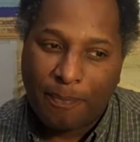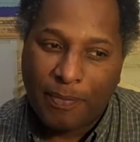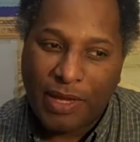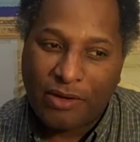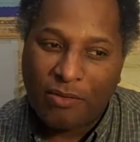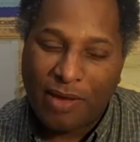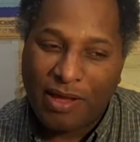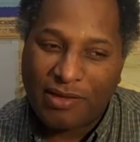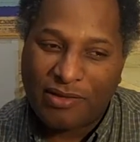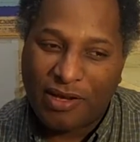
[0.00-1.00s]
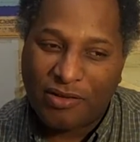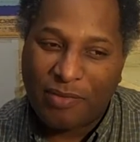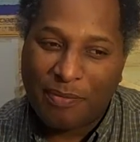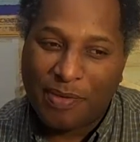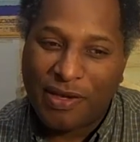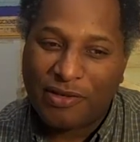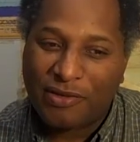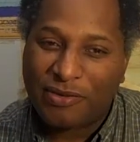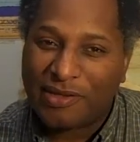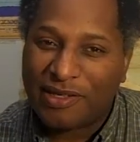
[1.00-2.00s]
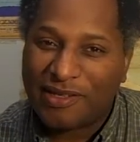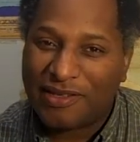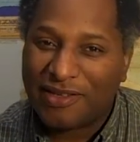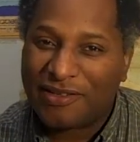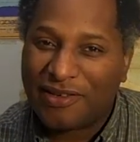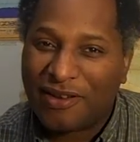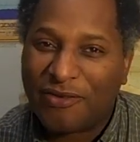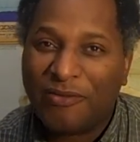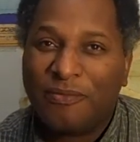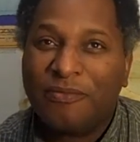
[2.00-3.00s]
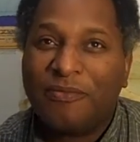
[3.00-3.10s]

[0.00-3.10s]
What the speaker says: that on my other channel, my PH Lewis 86 channel,